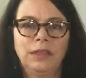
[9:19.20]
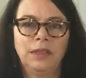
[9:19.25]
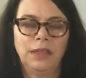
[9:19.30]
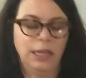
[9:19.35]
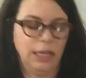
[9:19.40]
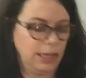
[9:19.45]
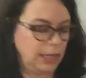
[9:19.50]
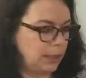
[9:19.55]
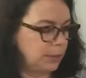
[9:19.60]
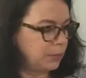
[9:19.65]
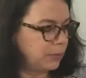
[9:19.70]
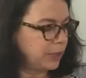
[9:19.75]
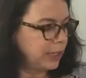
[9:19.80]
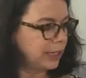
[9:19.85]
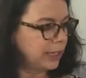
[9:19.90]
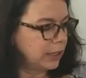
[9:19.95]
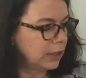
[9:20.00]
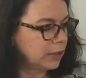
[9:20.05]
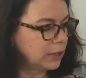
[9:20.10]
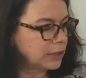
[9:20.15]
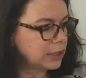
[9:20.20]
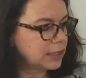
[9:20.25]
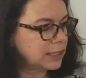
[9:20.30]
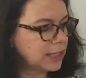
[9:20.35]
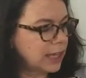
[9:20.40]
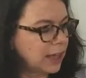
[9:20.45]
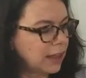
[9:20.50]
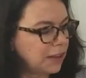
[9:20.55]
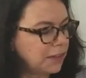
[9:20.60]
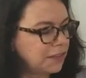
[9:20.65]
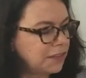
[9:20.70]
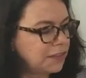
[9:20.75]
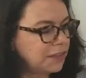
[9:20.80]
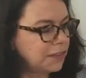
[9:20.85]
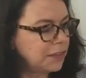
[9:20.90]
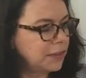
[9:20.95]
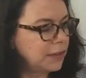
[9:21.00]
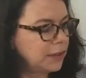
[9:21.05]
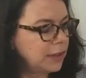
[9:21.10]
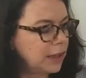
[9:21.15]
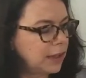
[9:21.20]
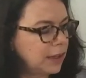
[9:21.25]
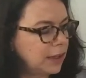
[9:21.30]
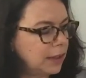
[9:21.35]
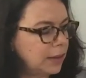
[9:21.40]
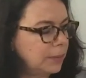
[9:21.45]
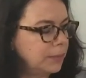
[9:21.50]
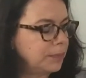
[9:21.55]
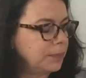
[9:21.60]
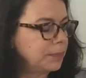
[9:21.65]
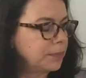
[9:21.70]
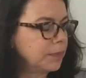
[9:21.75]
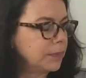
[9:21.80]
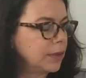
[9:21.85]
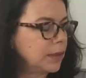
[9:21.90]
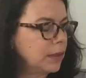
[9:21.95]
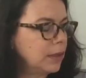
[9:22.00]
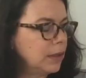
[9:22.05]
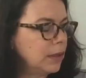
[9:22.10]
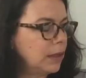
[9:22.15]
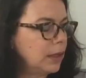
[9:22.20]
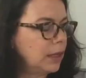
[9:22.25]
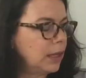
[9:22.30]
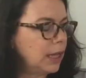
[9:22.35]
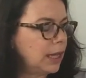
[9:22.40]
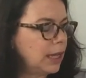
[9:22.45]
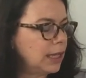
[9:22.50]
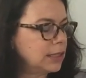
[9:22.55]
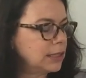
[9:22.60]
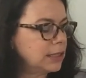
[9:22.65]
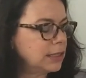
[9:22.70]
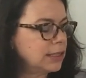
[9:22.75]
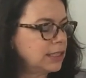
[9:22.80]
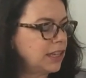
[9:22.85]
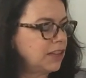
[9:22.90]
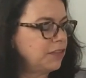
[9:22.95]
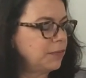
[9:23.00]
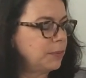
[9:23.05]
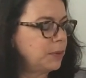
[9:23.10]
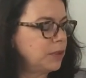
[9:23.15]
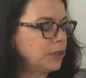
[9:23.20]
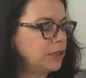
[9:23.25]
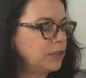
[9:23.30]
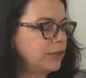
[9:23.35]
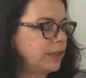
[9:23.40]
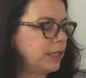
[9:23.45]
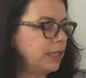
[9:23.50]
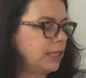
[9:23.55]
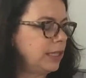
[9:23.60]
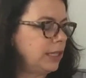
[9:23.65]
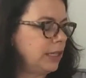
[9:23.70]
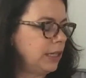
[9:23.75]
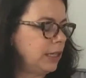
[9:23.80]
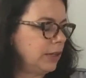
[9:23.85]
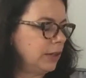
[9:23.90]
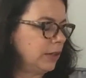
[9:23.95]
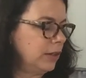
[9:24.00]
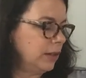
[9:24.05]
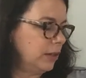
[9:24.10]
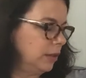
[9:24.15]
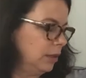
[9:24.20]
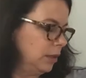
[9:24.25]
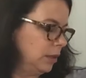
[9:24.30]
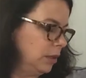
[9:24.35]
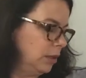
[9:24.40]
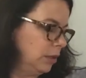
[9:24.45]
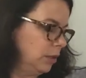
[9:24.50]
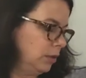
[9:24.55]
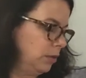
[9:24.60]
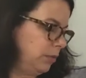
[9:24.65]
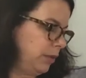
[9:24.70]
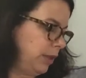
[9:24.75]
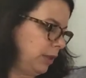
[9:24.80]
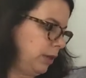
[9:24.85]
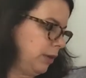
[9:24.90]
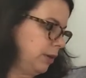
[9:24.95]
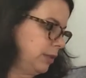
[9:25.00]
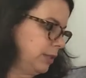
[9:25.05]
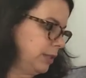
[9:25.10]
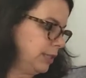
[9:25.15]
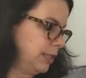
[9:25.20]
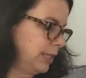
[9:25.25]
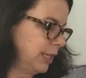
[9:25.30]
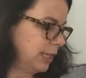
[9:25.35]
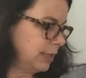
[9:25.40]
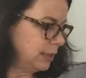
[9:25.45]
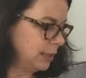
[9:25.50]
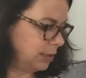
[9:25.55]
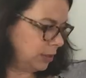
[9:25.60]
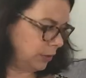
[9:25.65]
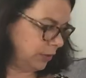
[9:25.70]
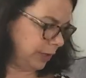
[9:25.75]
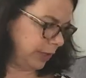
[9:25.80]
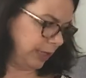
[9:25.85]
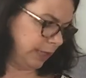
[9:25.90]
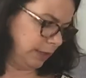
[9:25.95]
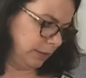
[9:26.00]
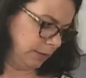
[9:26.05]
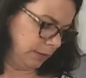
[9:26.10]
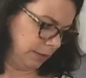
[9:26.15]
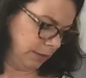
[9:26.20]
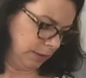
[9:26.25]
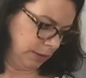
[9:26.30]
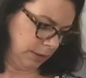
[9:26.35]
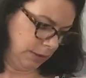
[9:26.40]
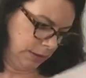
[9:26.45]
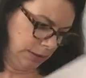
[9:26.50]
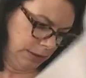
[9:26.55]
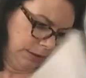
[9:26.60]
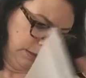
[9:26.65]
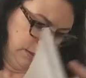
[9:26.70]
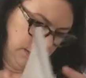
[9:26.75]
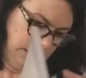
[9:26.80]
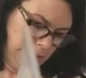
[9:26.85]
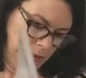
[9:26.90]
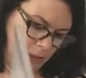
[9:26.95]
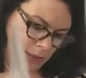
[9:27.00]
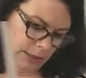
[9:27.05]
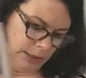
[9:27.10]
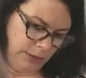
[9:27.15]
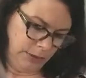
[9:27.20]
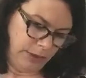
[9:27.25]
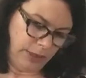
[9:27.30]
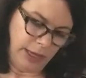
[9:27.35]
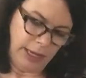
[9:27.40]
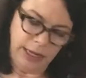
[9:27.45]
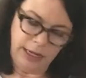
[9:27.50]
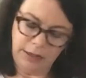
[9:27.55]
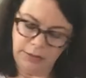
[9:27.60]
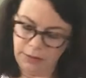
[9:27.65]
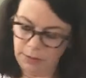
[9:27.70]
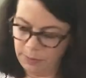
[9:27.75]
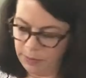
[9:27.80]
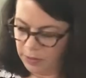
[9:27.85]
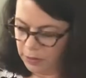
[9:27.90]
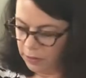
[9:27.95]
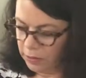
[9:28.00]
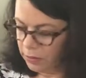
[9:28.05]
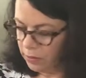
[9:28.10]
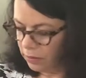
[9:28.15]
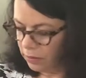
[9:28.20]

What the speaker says: And then Brittany herself has a self-portrait in here with her debt story near the end of the book.